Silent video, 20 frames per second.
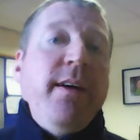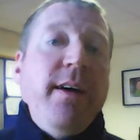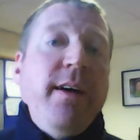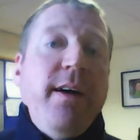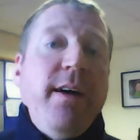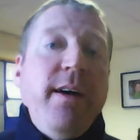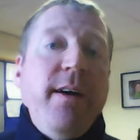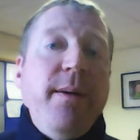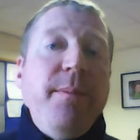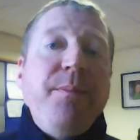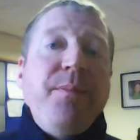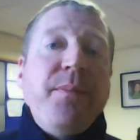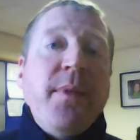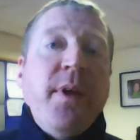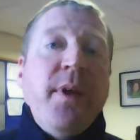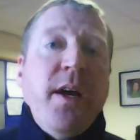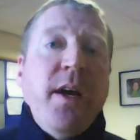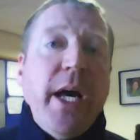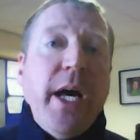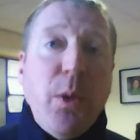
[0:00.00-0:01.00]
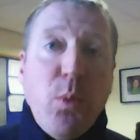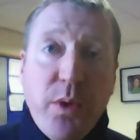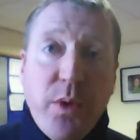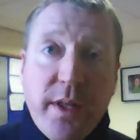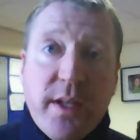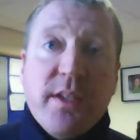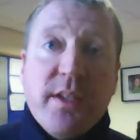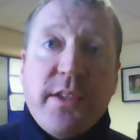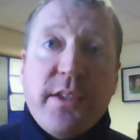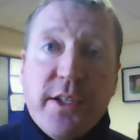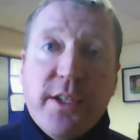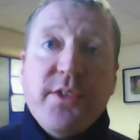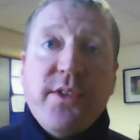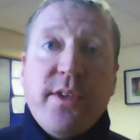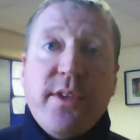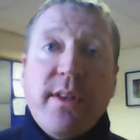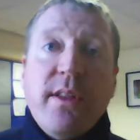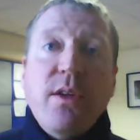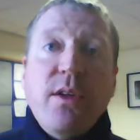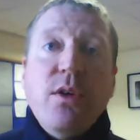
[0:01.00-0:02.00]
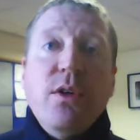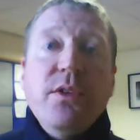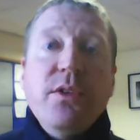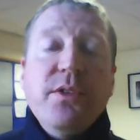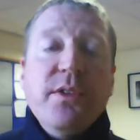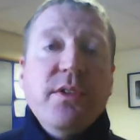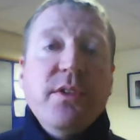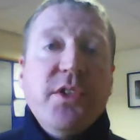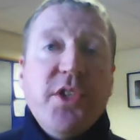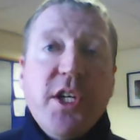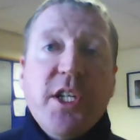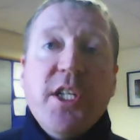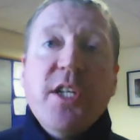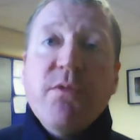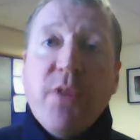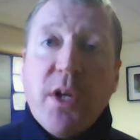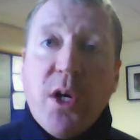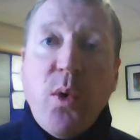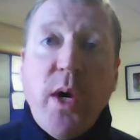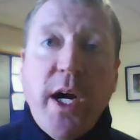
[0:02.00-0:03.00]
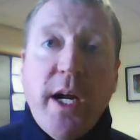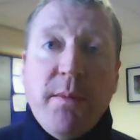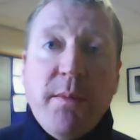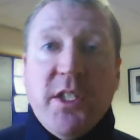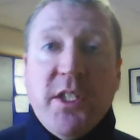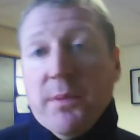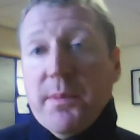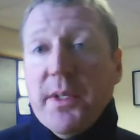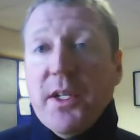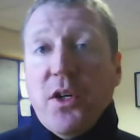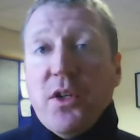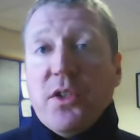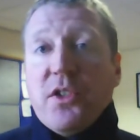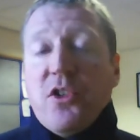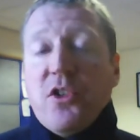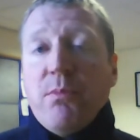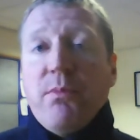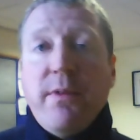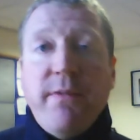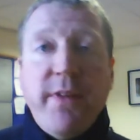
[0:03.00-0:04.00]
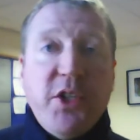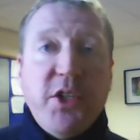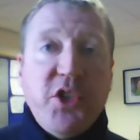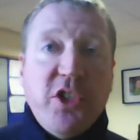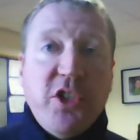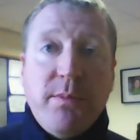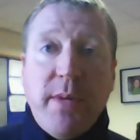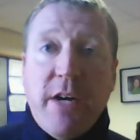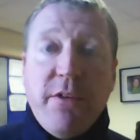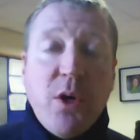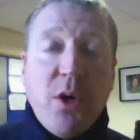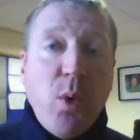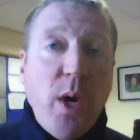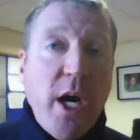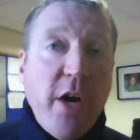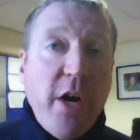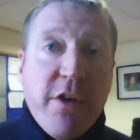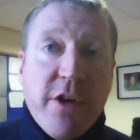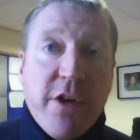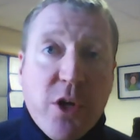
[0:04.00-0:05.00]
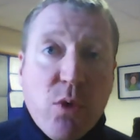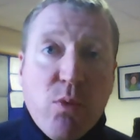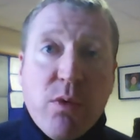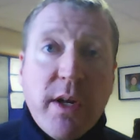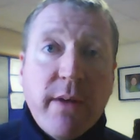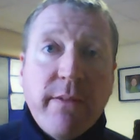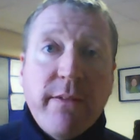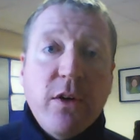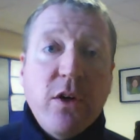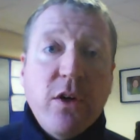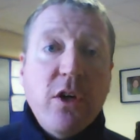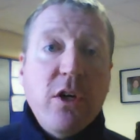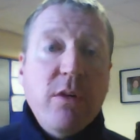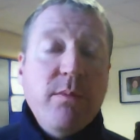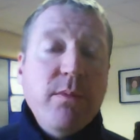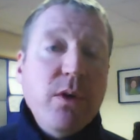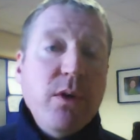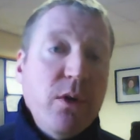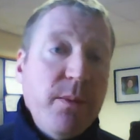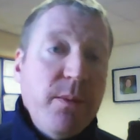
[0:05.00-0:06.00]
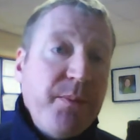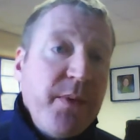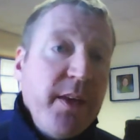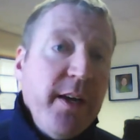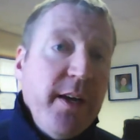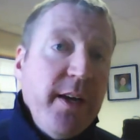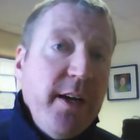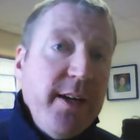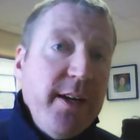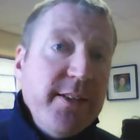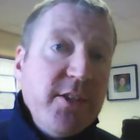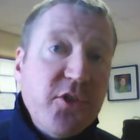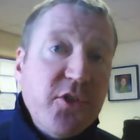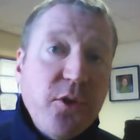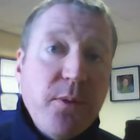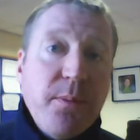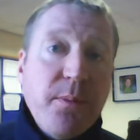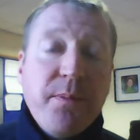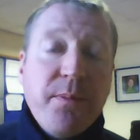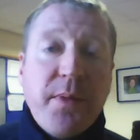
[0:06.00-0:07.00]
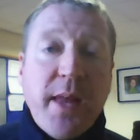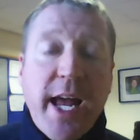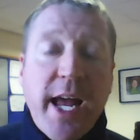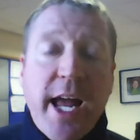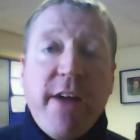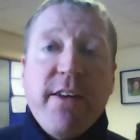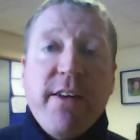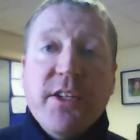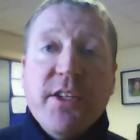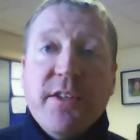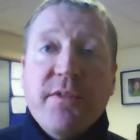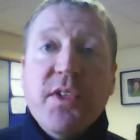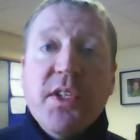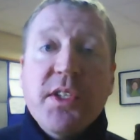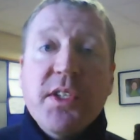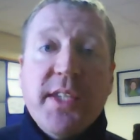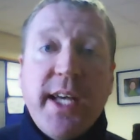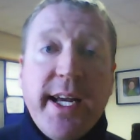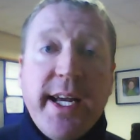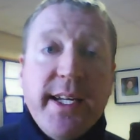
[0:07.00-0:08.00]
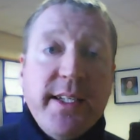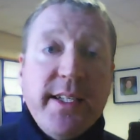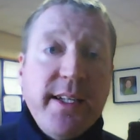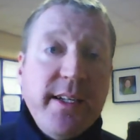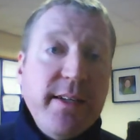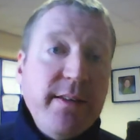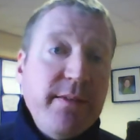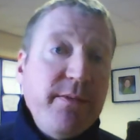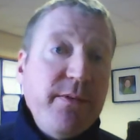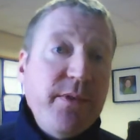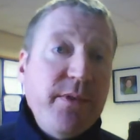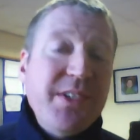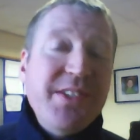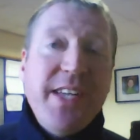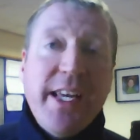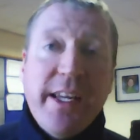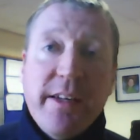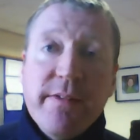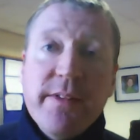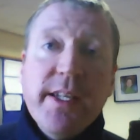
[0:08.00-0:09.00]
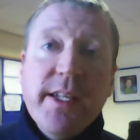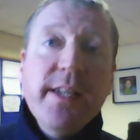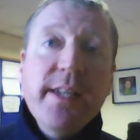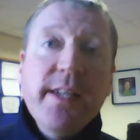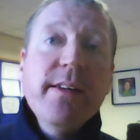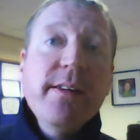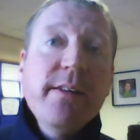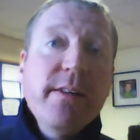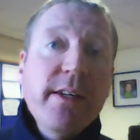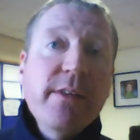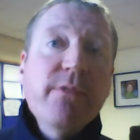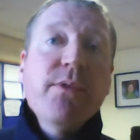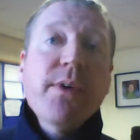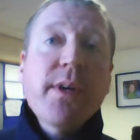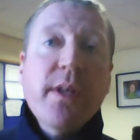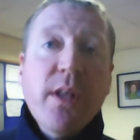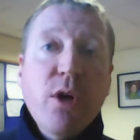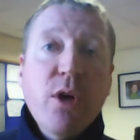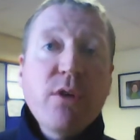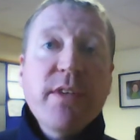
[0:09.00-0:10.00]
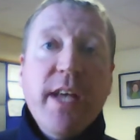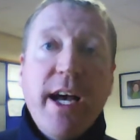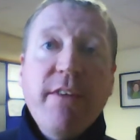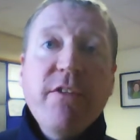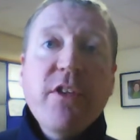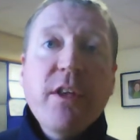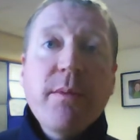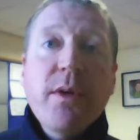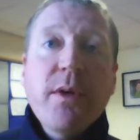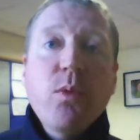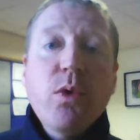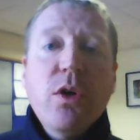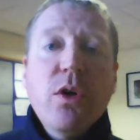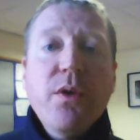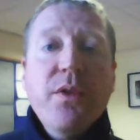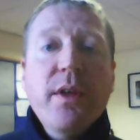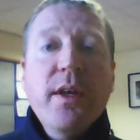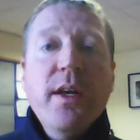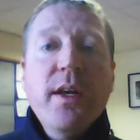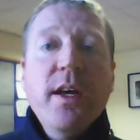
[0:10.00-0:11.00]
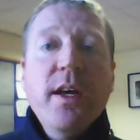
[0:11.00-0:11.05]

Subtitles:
And within certain laws and certain requirements, because some professions might require a uniform, or in some areas of society for safety, different clothes have to be worn.